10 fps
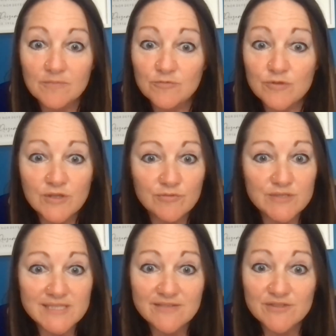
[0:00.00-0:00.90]
really
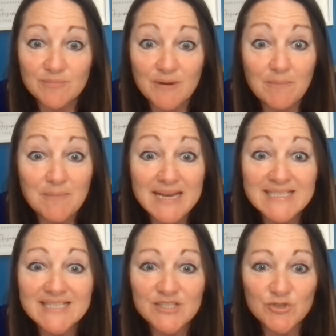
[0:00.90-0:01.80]
received some
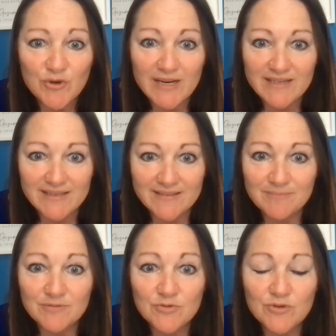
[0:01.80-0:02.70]
amazing training.
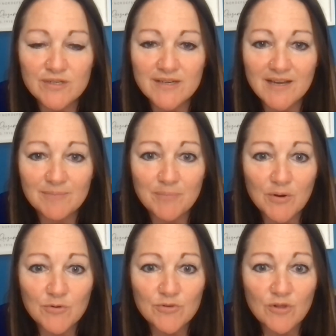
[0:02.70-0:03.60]
Dora and I
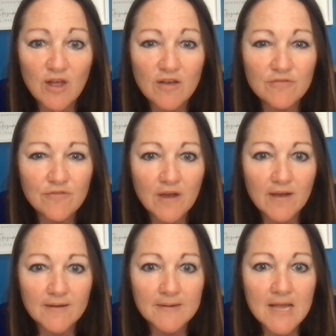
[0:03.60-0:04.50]
both love
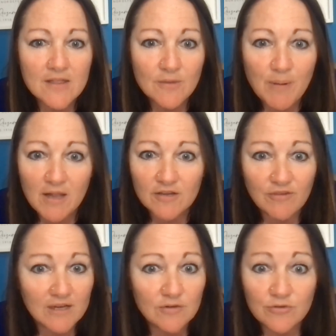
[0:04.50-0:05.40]
the
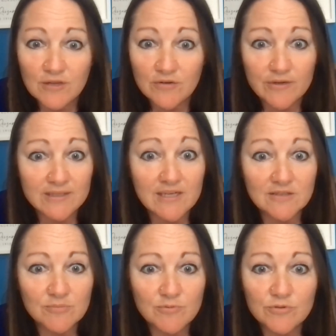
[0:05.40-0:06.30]
Polyvagal Theory.
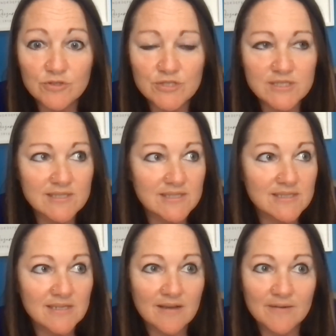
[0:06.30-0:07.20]
Dr. Porges
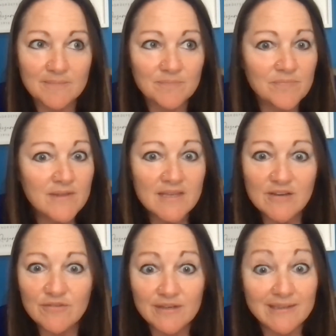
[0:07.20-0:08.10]
has
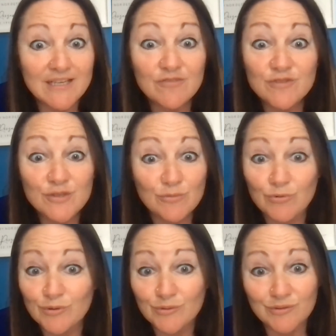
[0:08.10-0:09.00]
given a gift to the
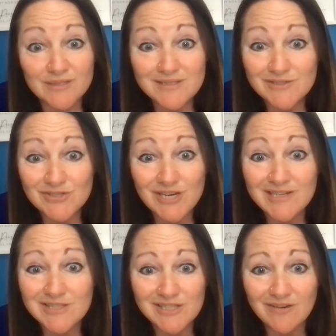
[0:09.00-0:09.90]
world. It's
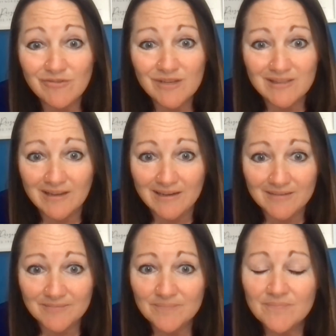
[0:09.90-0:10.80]
changed
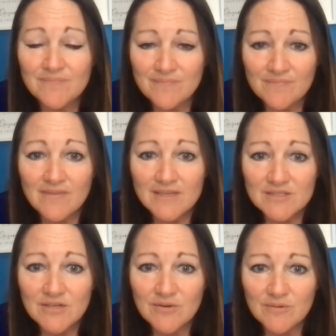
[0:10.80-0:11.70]
everything.
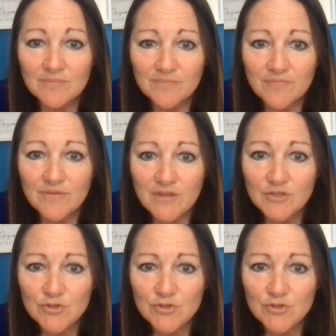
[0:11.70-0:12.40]
The